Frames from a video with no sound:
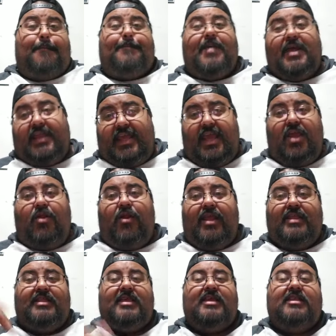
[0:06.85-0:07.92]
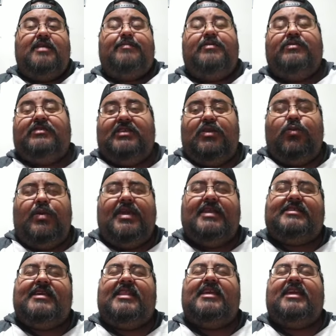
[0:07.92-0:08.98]
but here in DWZ we
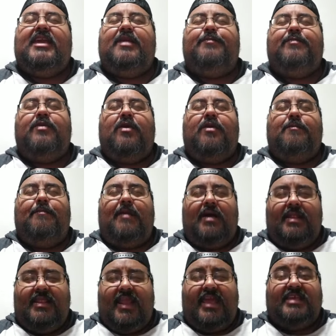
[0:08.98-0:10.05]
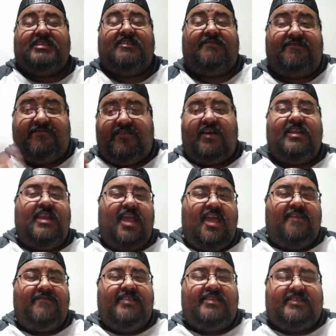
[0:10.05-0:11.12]
intend to keep your Mondays fun
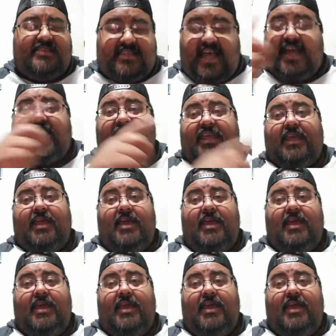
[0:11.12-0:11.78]
and exciting.